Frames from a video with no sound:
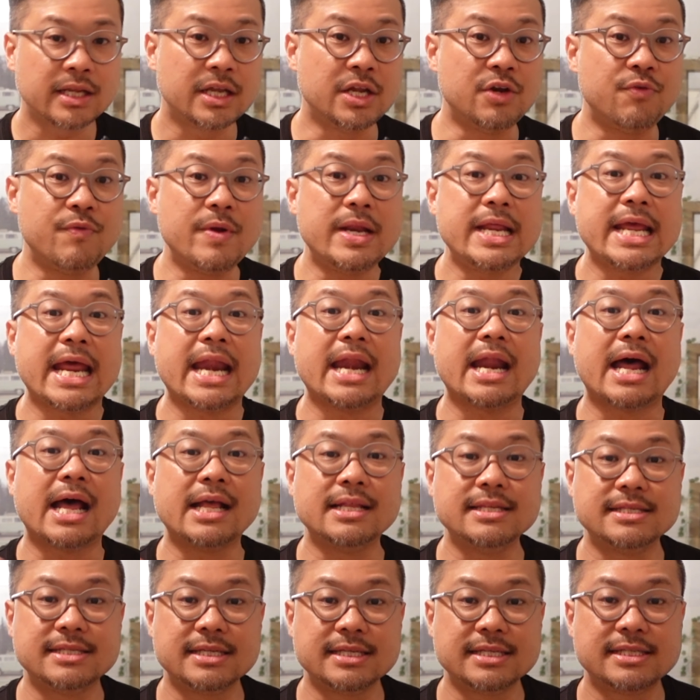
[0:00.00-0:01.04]
It really
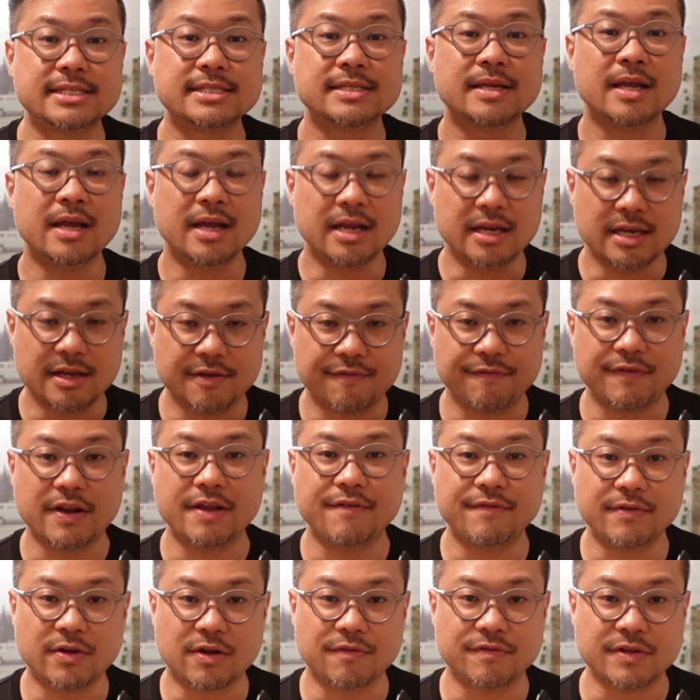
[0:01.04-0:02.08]
enhances the
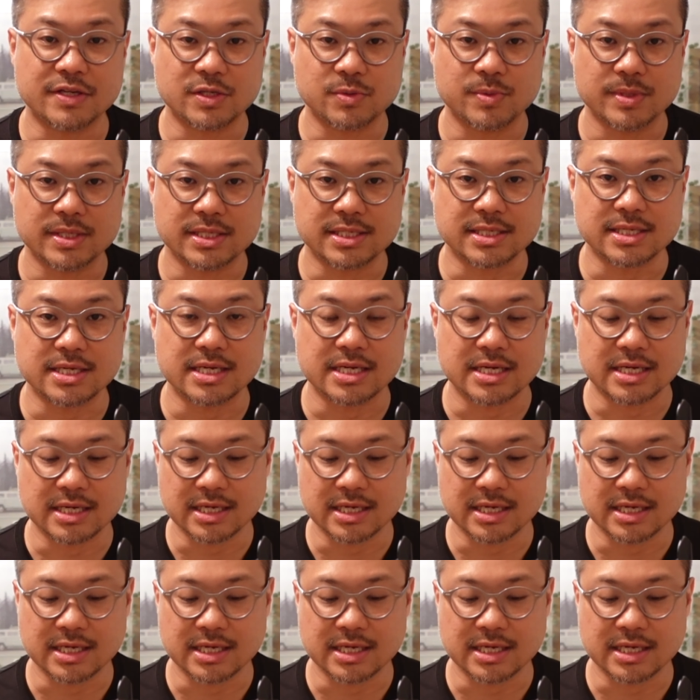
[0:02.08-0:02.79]
flavor of this whiskey.